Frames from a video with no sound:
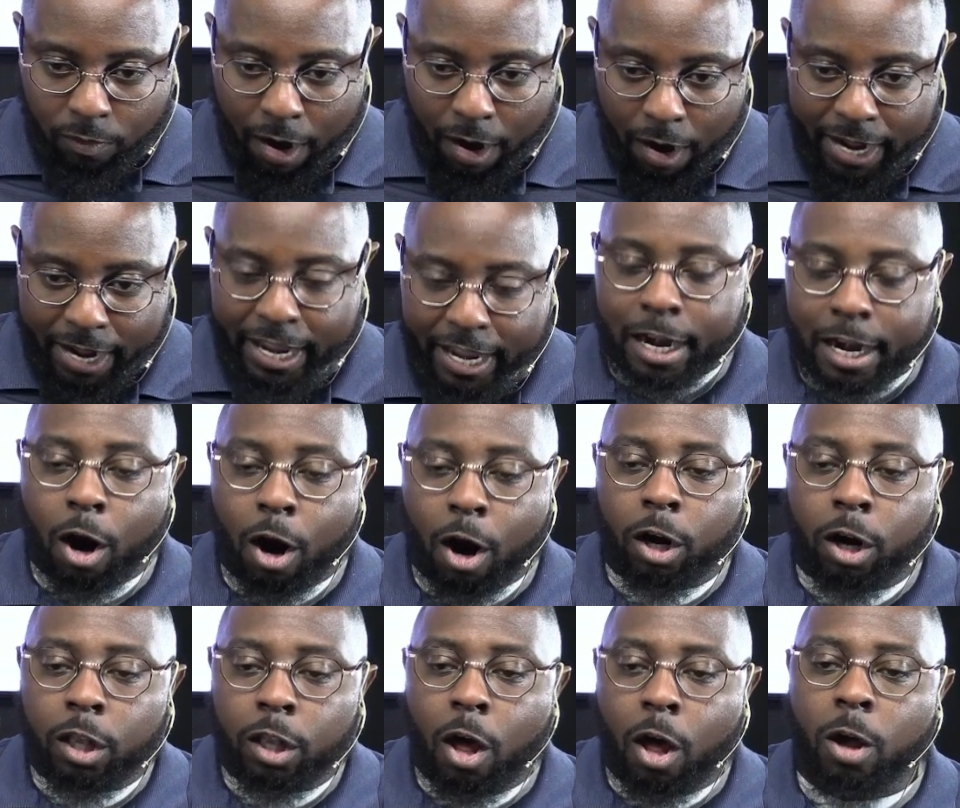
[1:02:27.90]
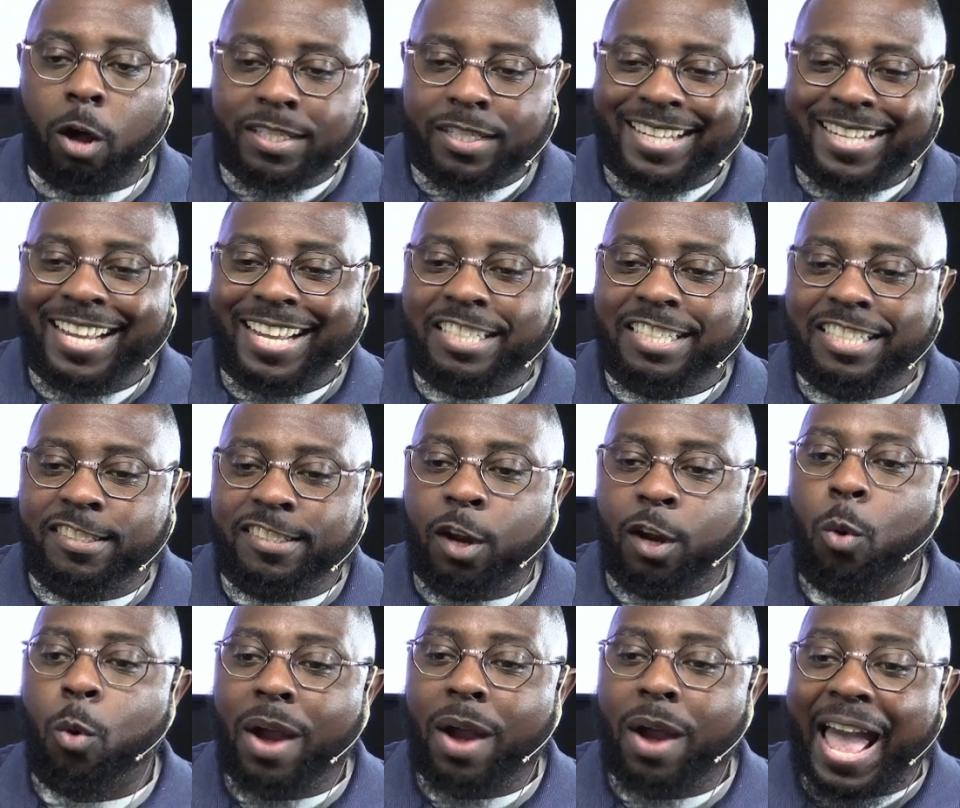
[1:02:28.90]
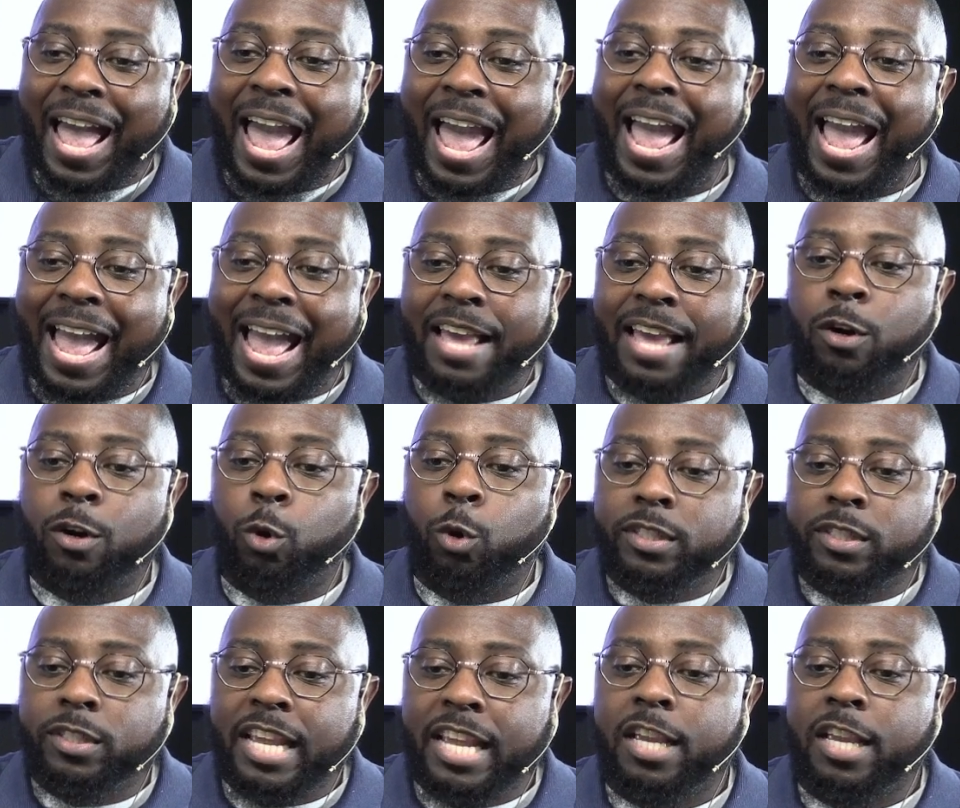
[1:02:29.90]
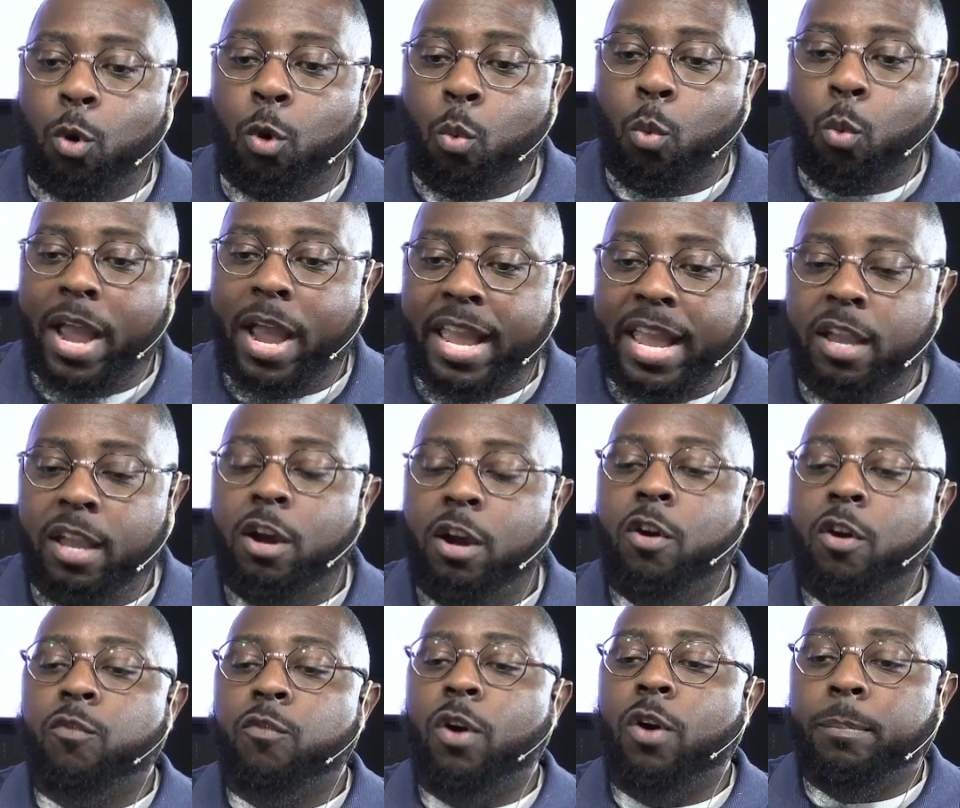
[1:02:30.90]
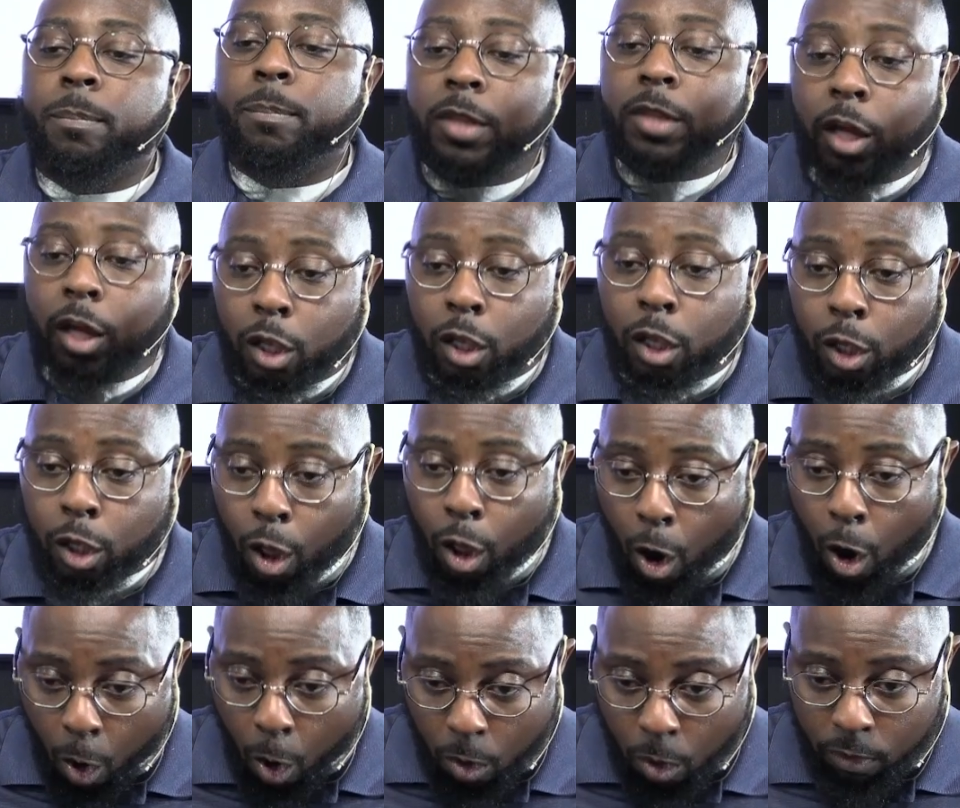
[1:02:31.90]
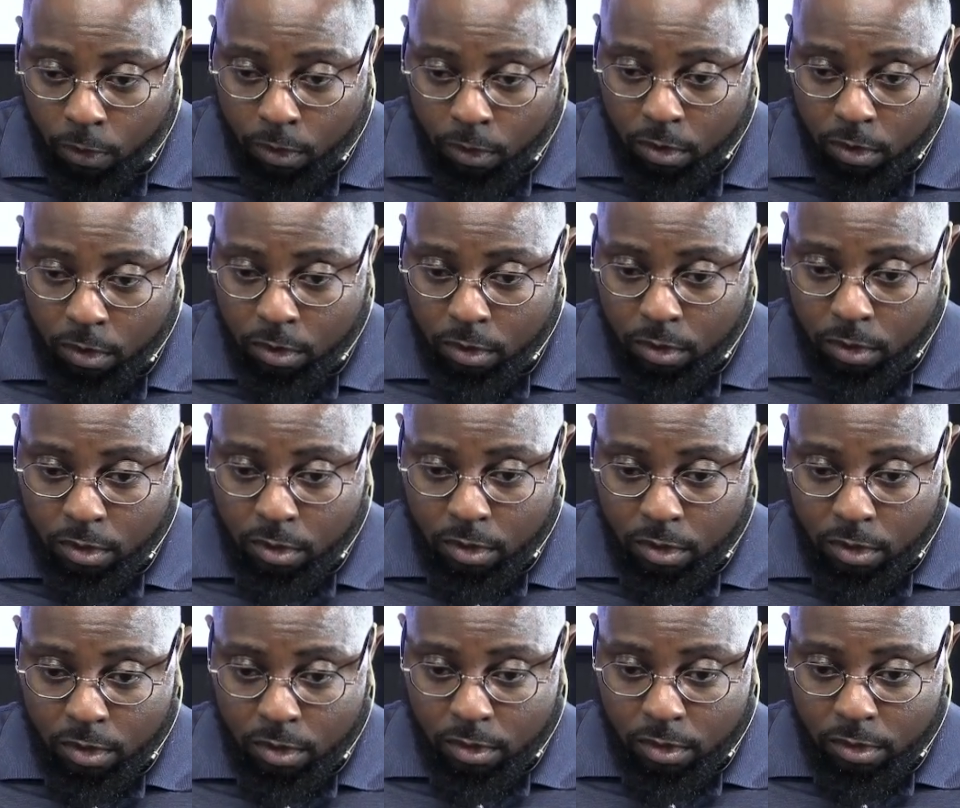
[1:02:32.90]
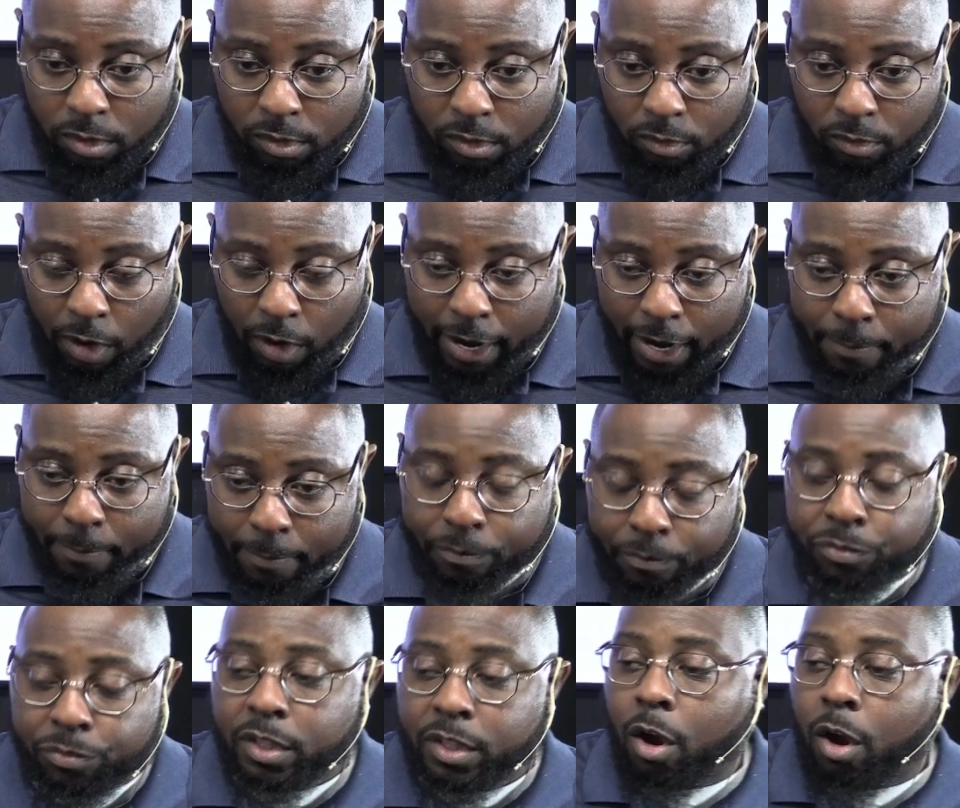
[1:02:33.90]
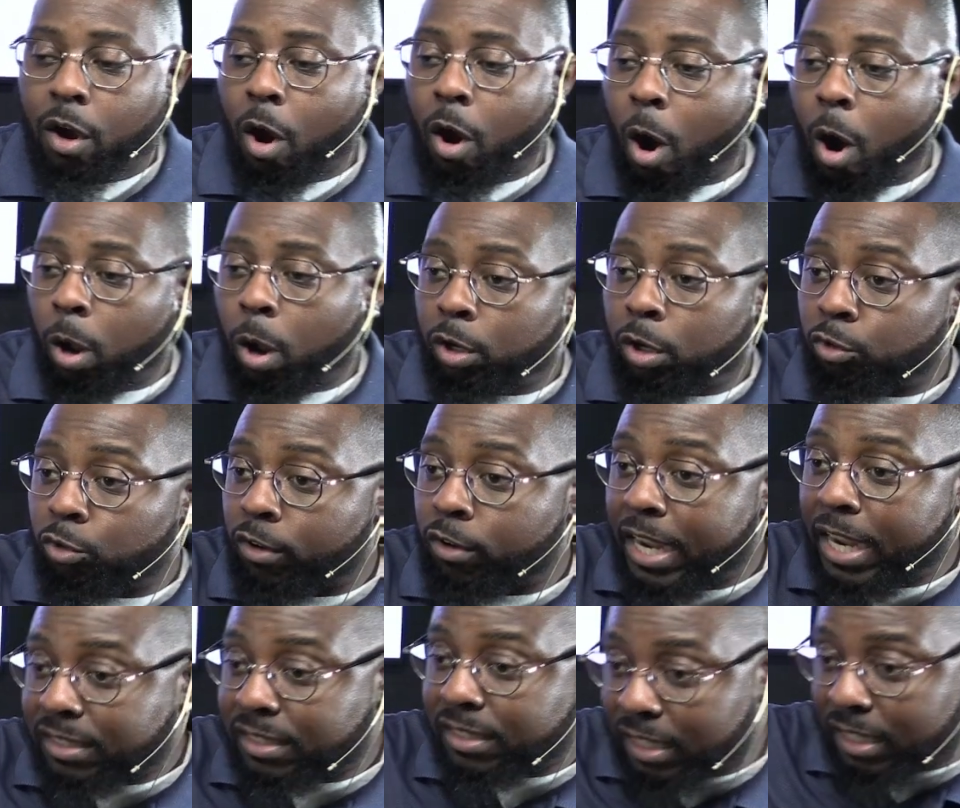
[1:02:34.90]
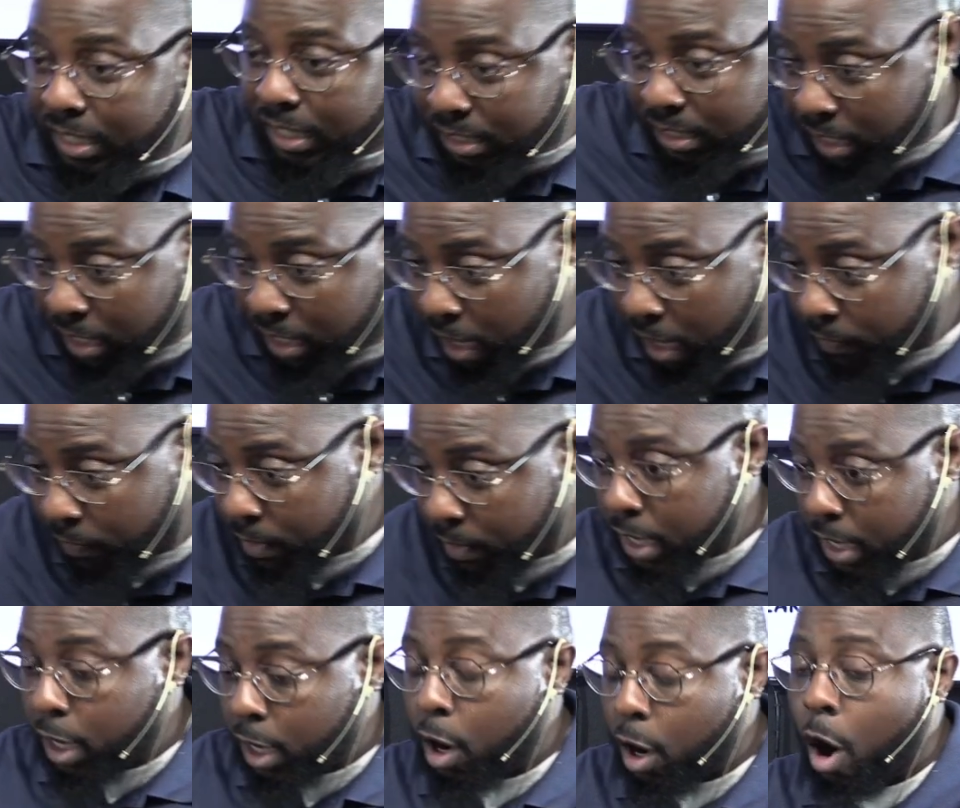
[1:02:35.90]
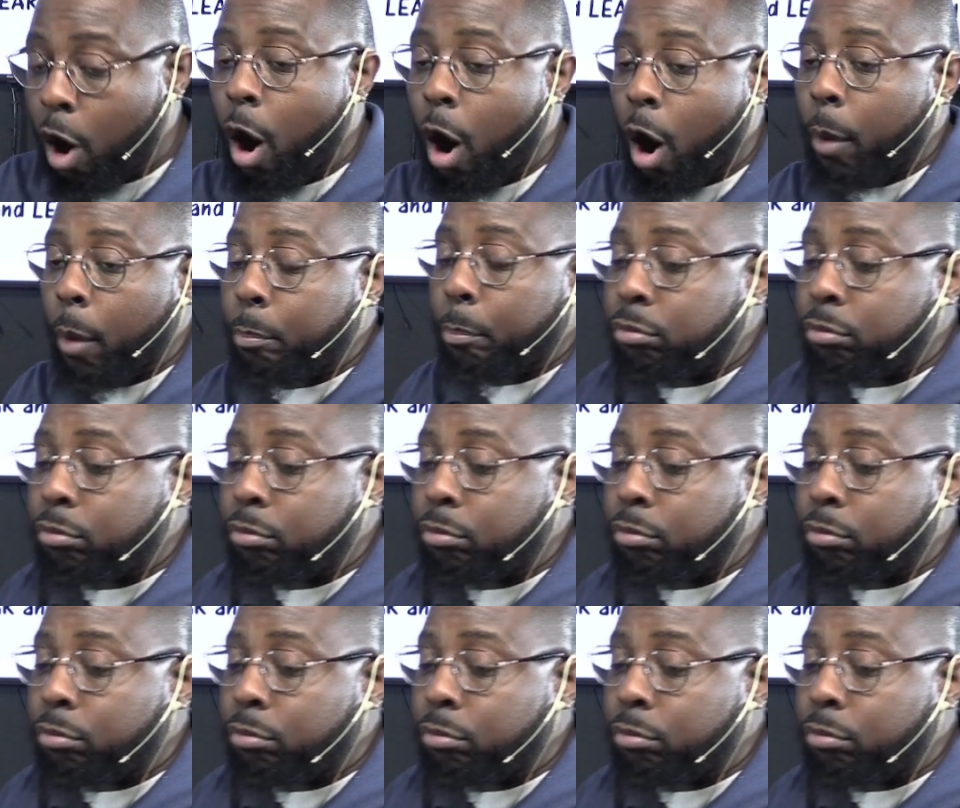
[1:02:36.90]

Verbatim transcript: right? And our law says don't add or take away from the law, right? All the rest of this stuff are